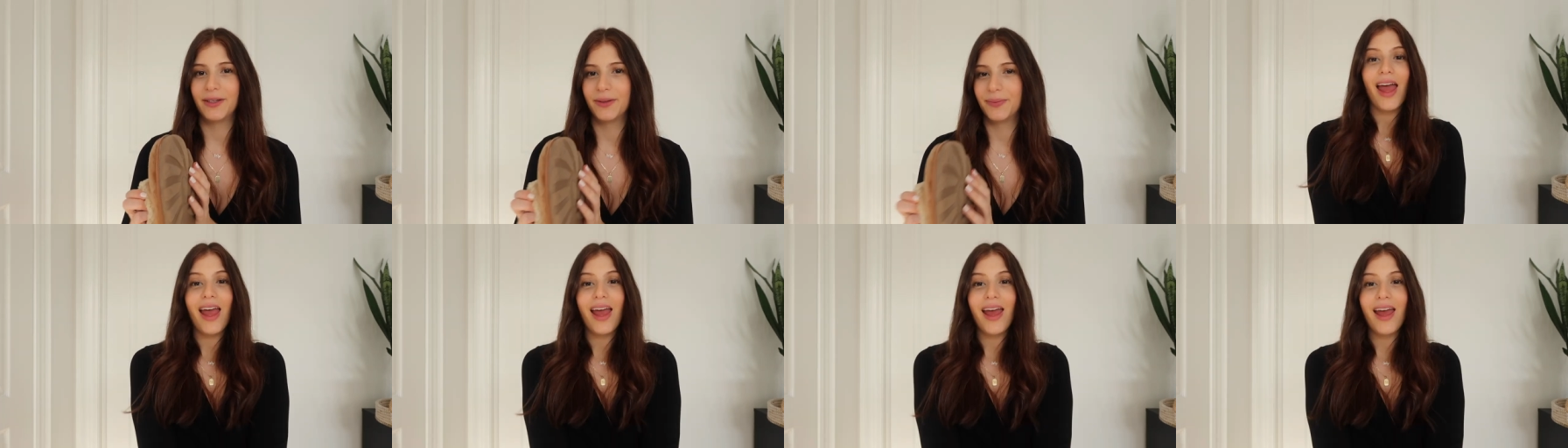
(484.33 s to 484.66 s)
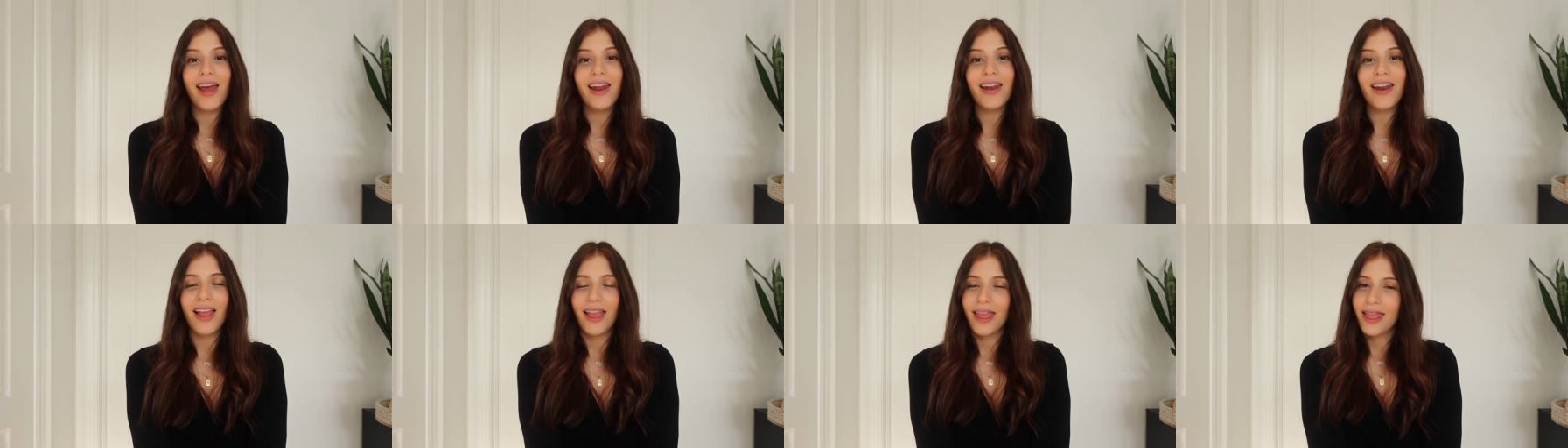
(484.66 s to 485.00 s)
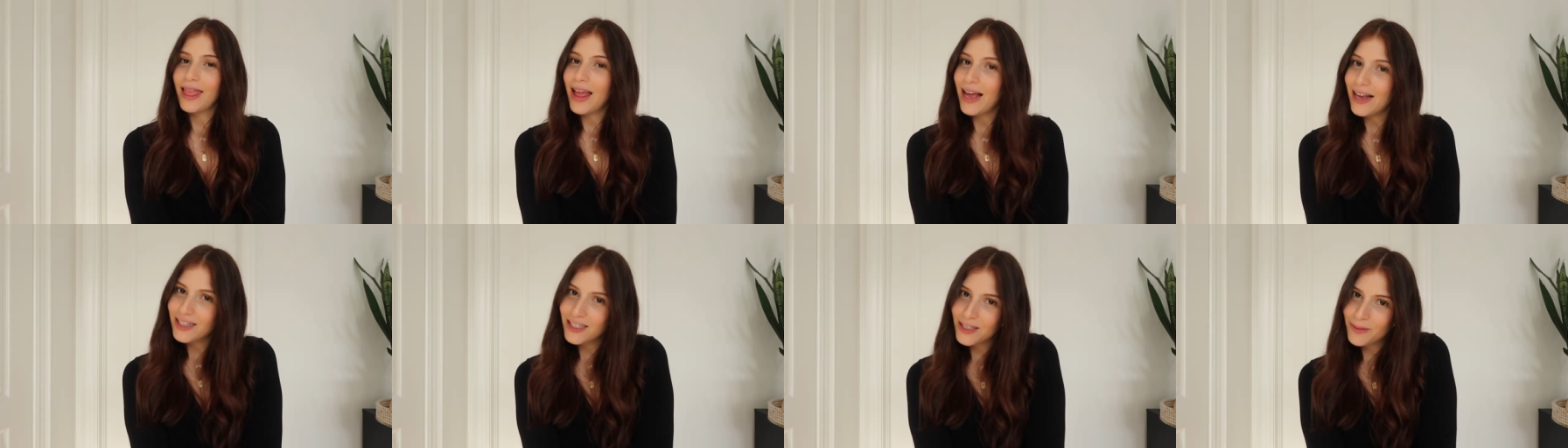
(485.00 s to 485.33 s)
And
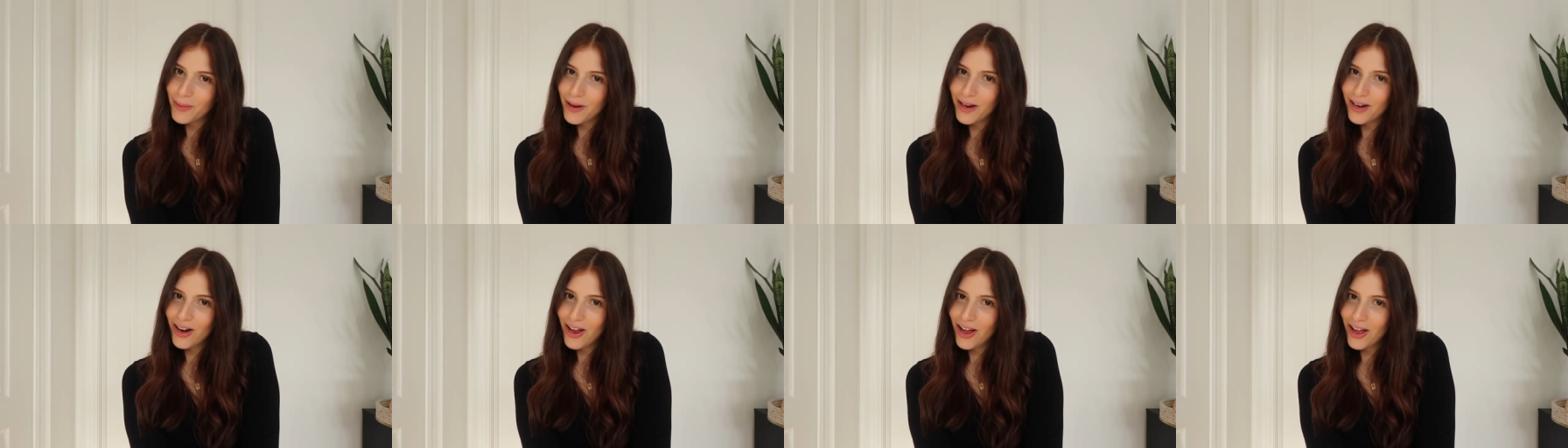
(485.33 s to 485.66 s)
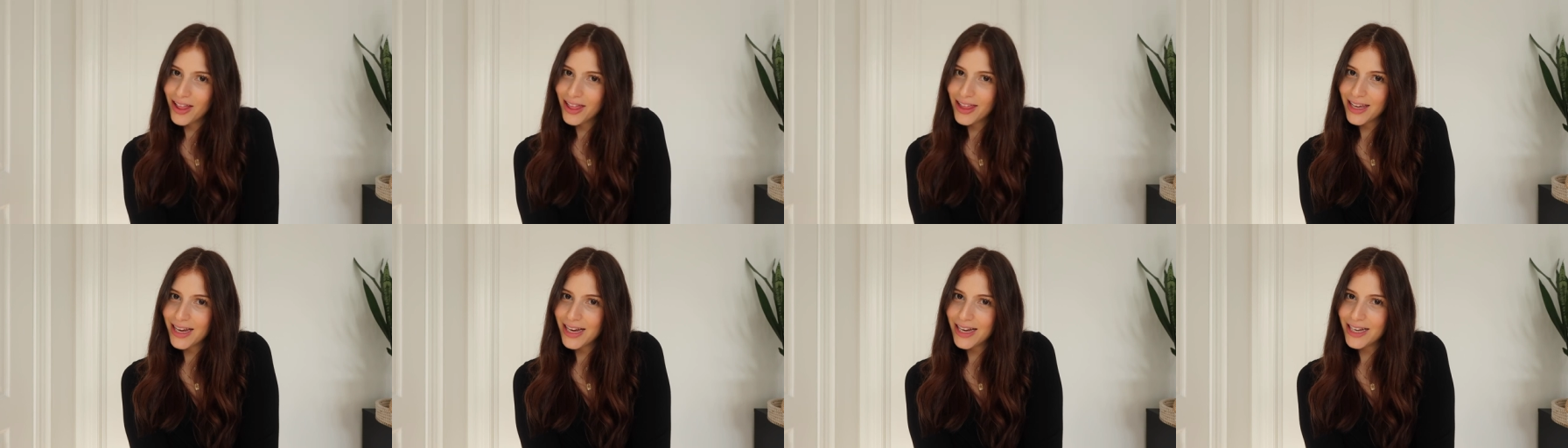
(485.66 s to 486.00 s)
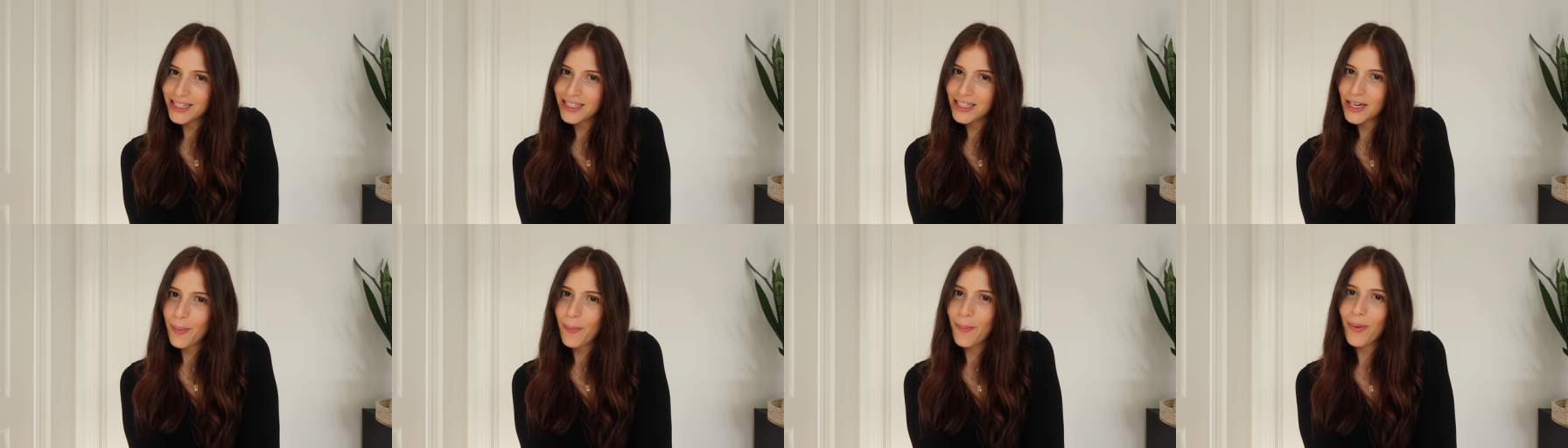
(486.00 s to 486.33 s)
last but not
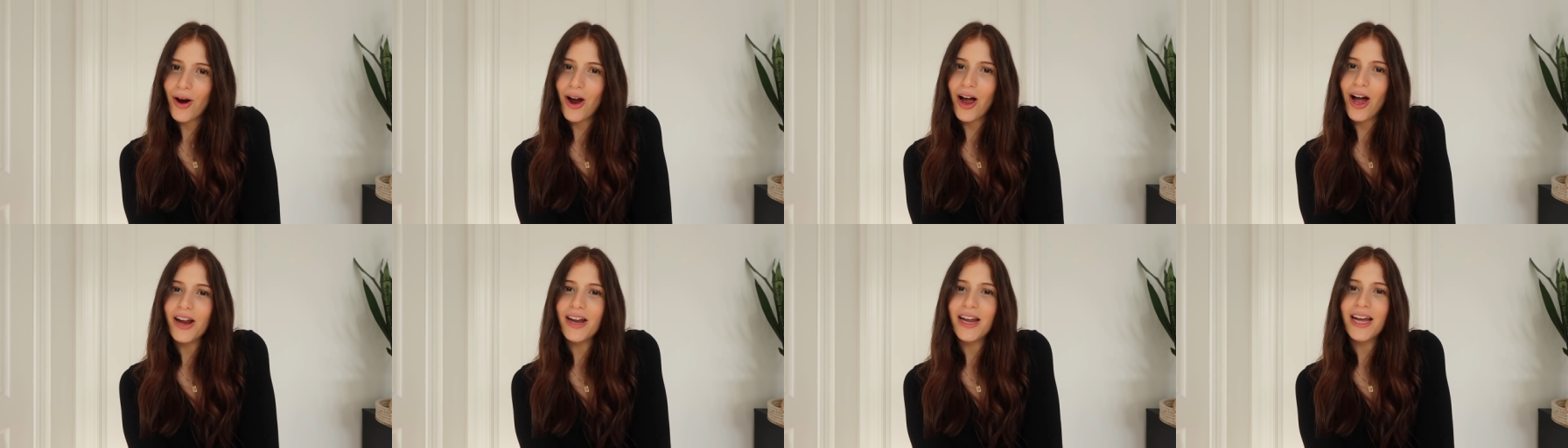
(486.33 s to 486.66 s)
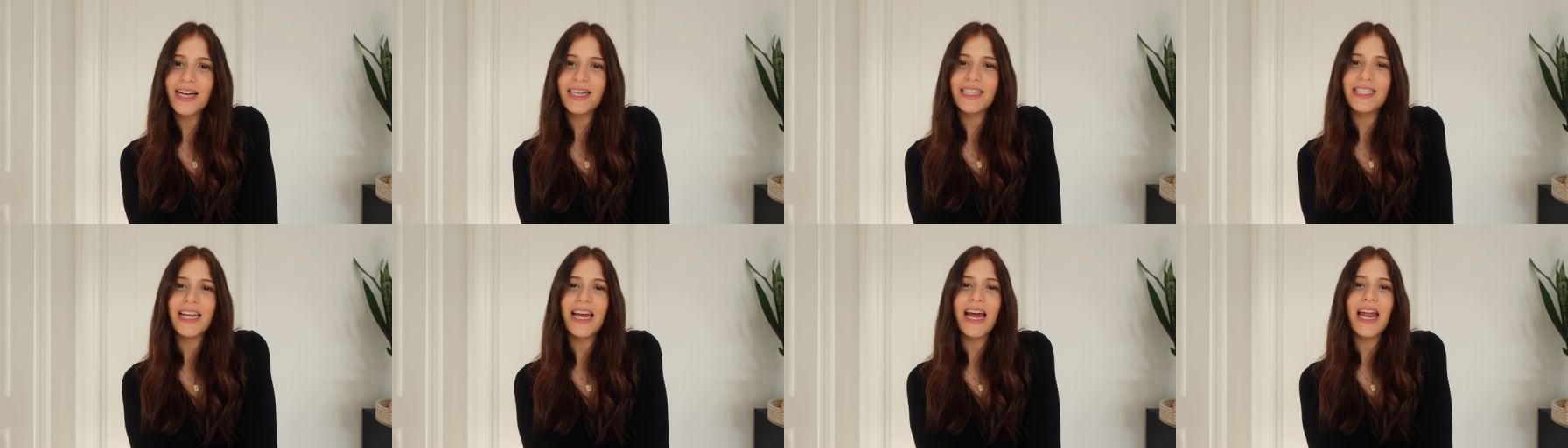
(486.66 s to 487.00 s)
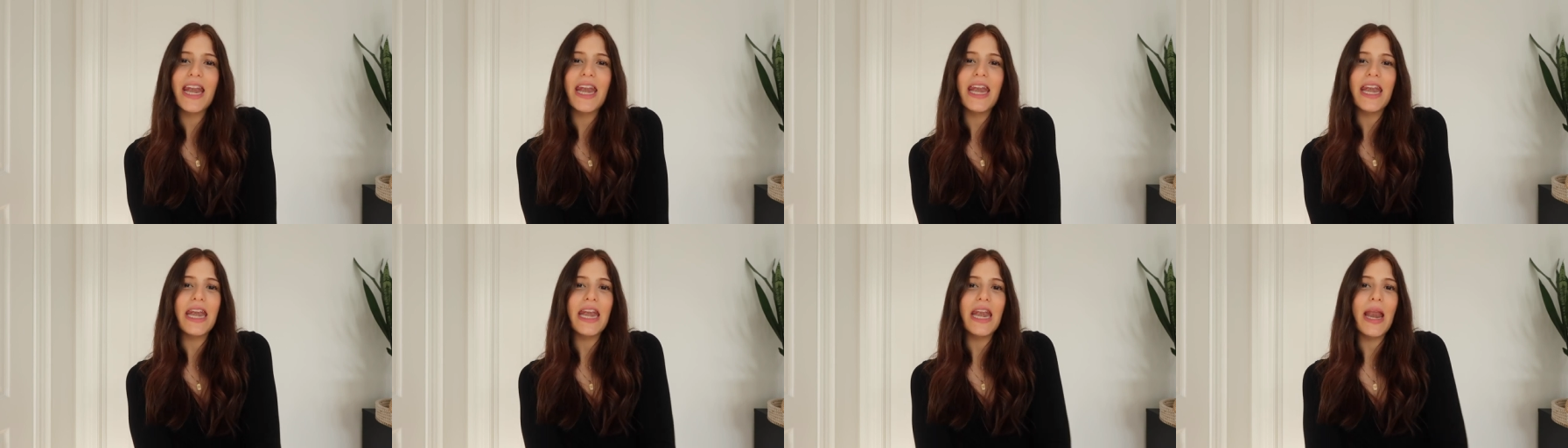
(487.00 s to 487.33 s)
least, product
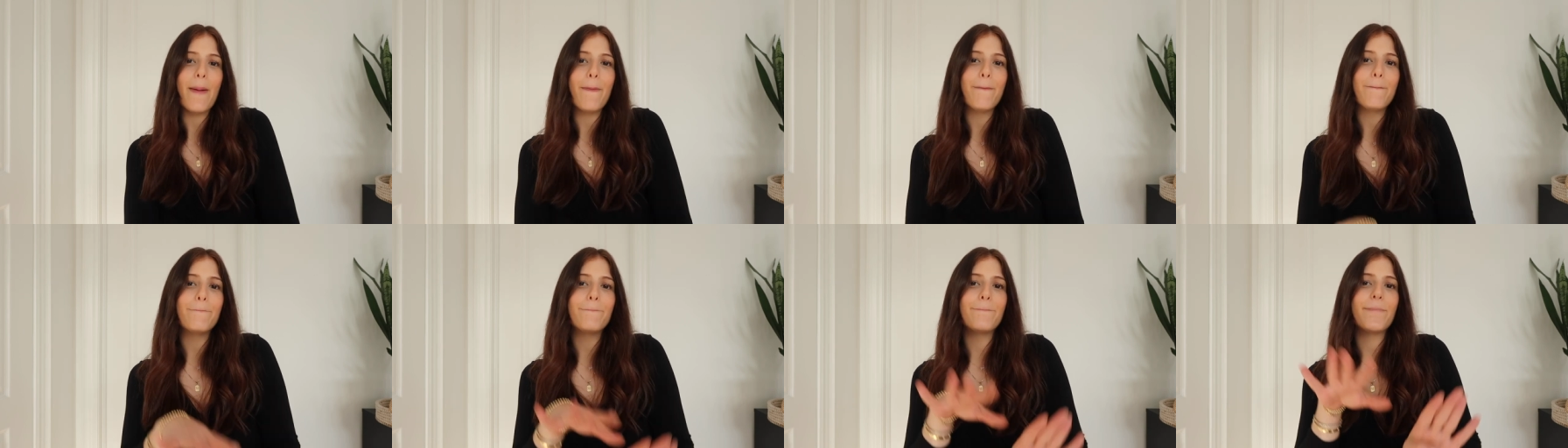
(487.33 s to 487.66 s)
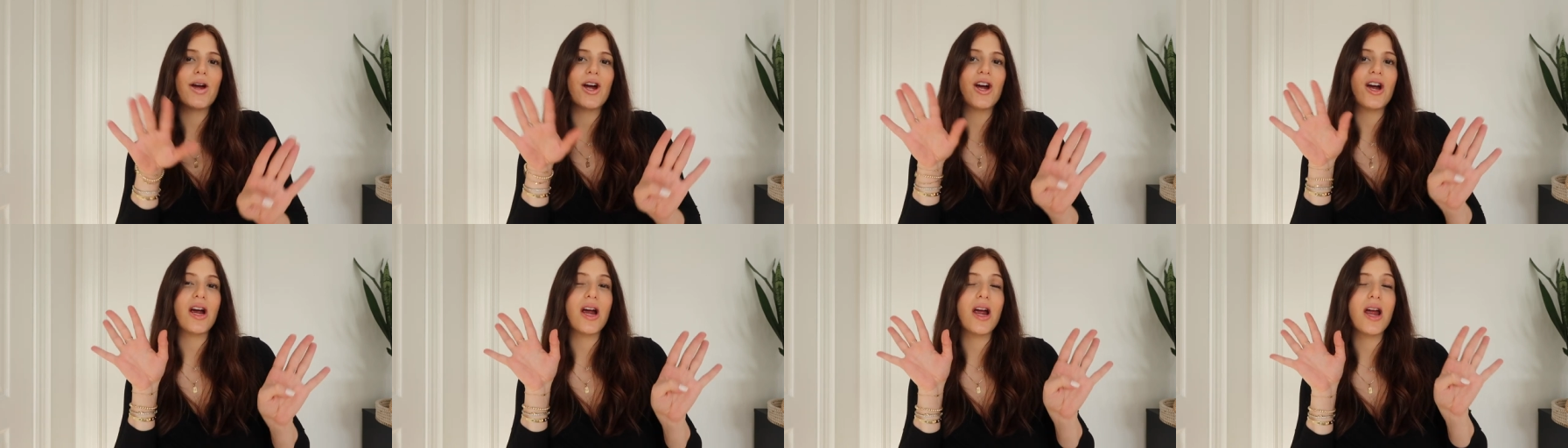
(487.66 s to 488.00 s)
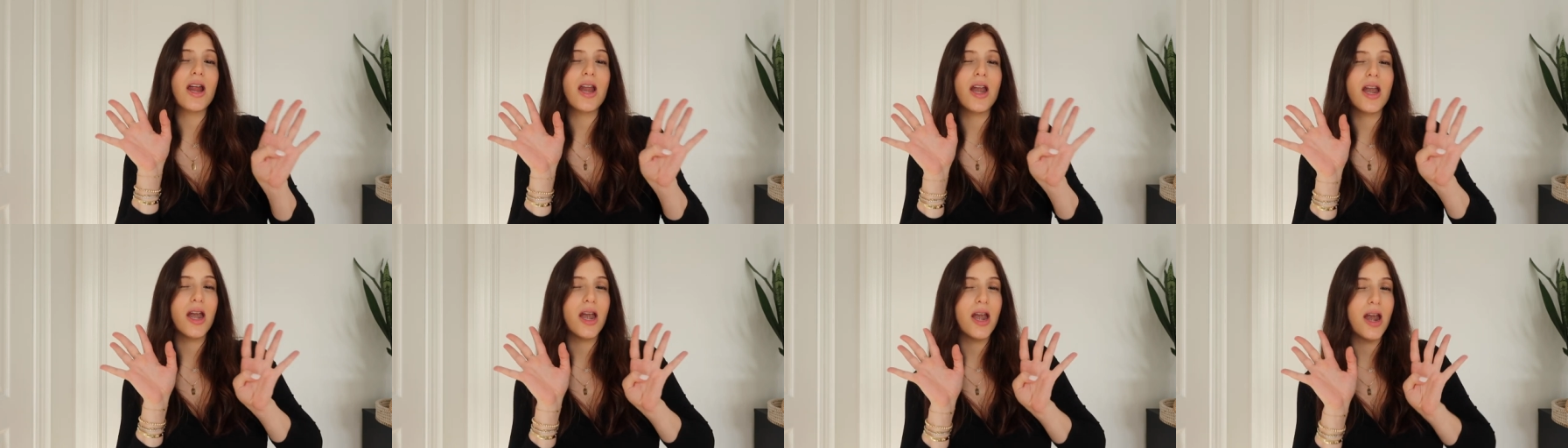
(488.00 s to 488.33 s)
number
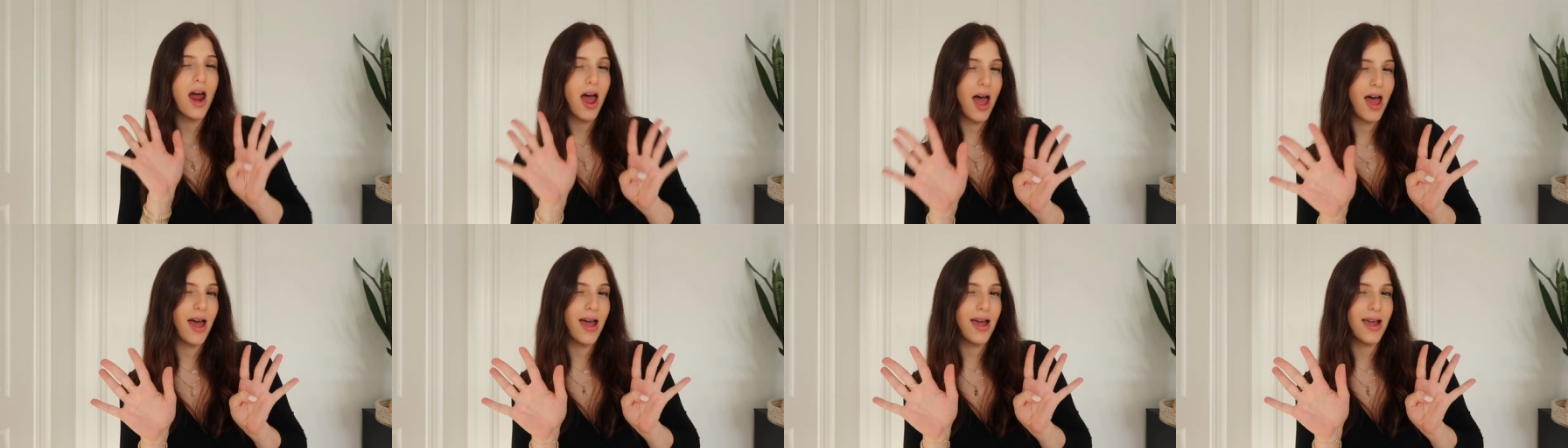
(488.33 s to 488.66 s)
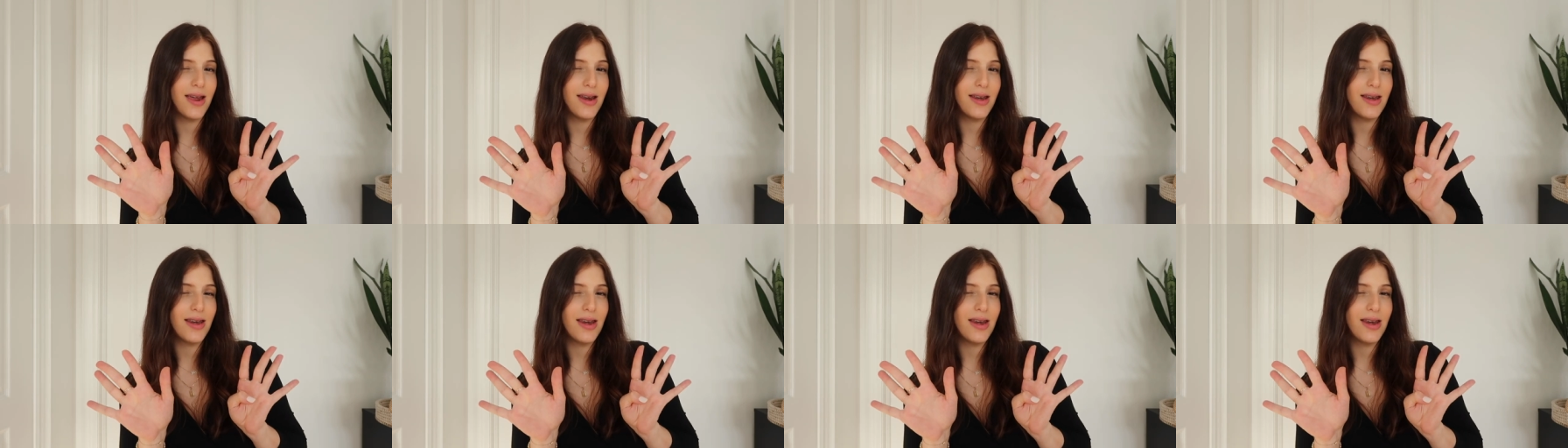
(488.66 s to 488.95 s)
9,